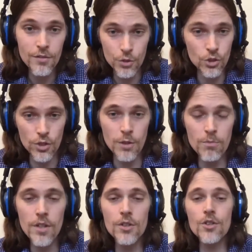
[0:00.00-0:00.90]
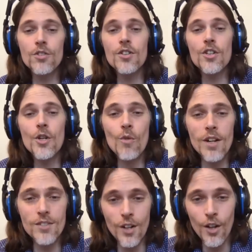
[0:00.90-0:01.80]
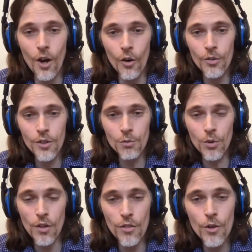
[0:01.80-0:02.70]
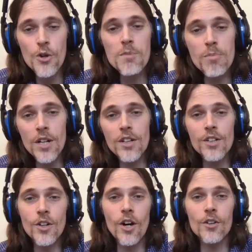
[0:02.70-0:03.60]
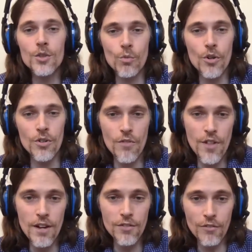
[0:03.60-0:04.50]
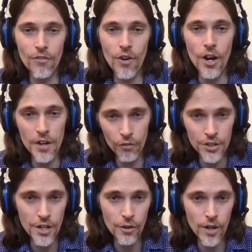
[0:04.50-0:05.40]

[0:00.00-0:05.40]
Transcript: Just in the just in the U S alone, there's more than thirty billion dollars worth of theft and fraud every year, right?